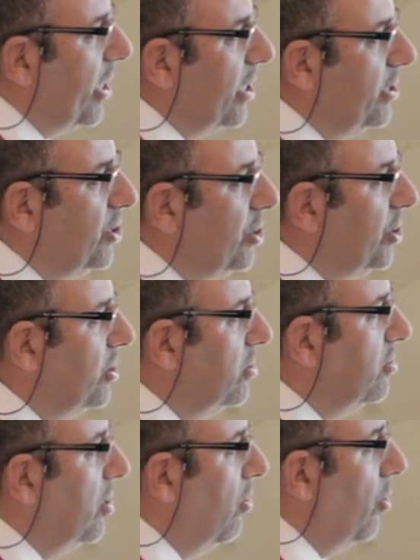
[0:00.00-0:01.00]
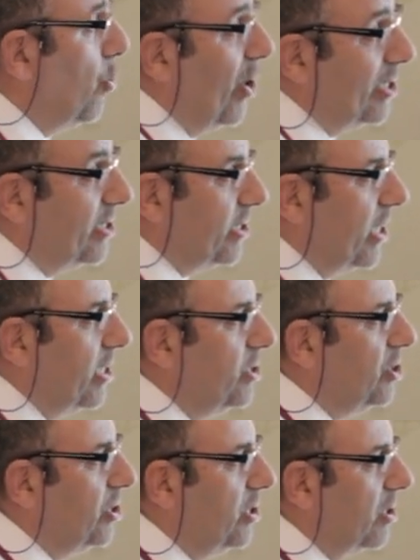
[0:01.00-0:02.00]
age, one's
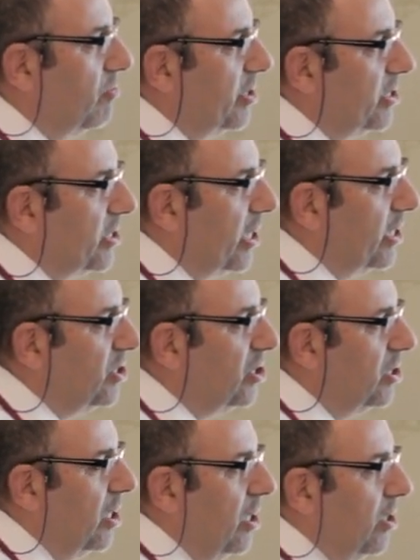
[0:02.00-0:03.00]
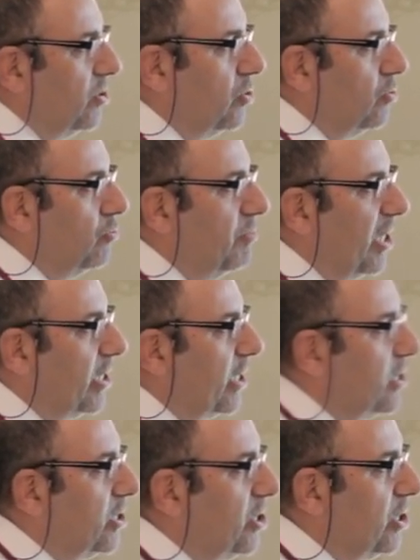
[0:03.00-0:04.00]
age, a woman's age, to make
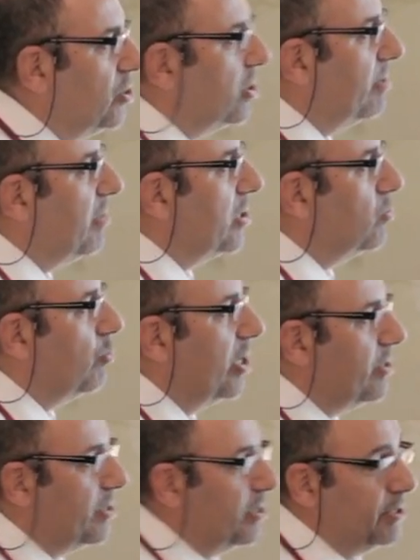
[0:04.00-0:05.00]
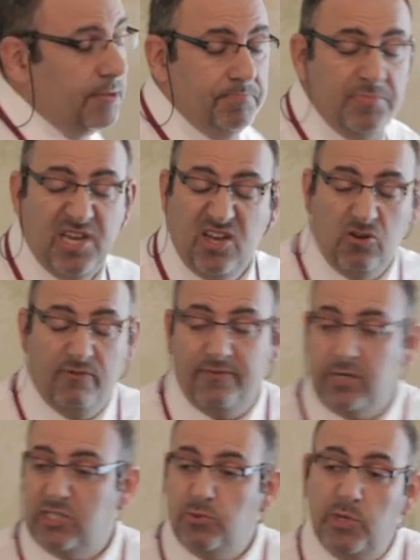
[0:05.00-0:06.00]
a decision about whether her
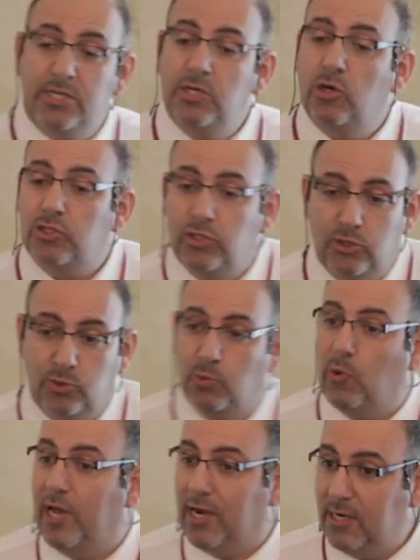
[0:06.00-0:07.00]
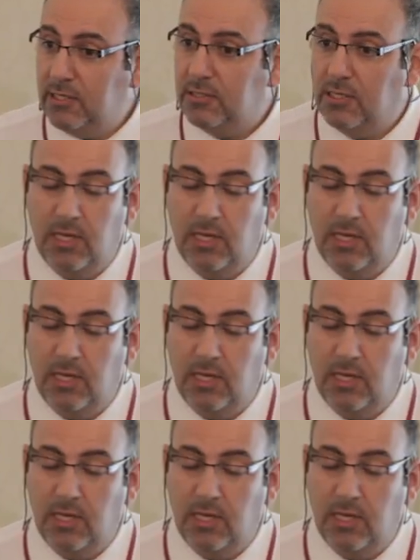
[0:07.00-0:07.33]
ovaries will not do well,